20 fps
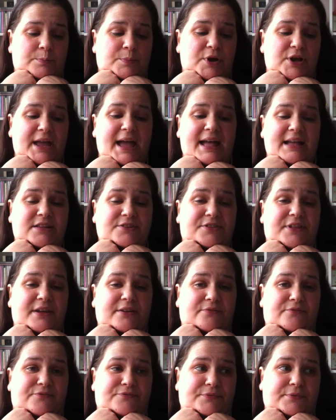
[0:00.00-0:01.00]
But yeah,
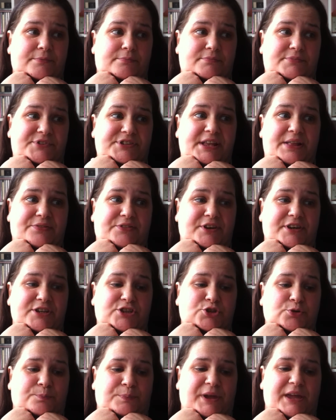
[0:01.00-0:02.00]
they've said that
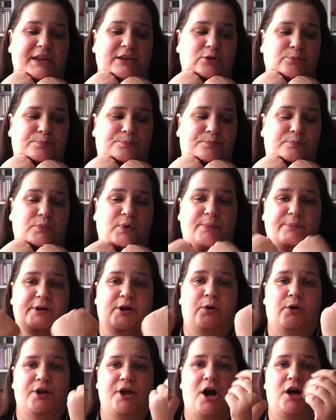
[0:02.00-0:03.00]
it should be healed when we
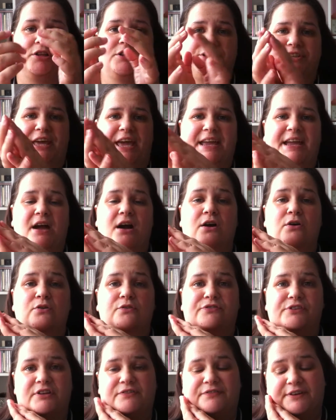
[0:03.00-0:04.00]
go on holiday.
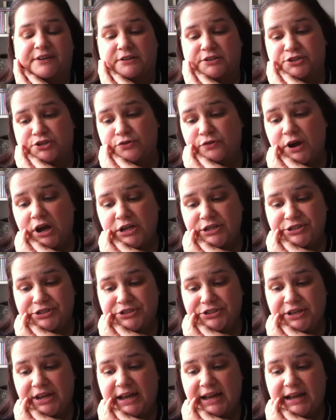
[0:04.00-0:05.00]
Hopefully, fingers
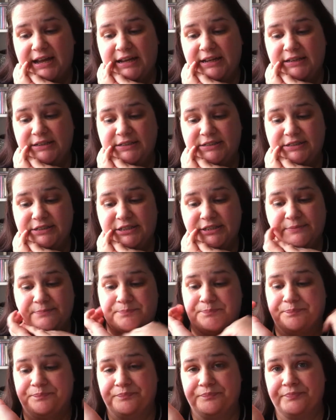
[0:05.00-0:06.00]
crossed. And
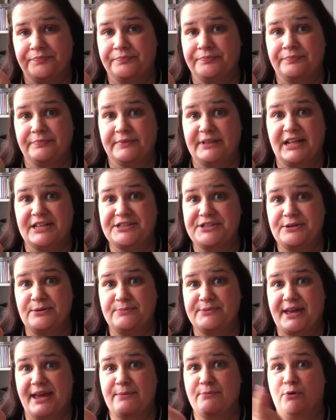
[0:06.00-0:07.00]
that's the
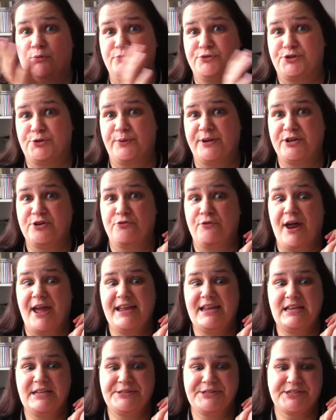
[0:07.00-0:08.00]
update. Mum's doing
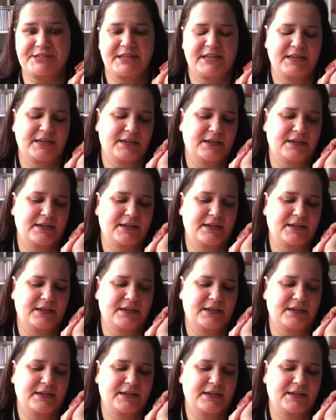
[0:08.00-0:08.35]
great.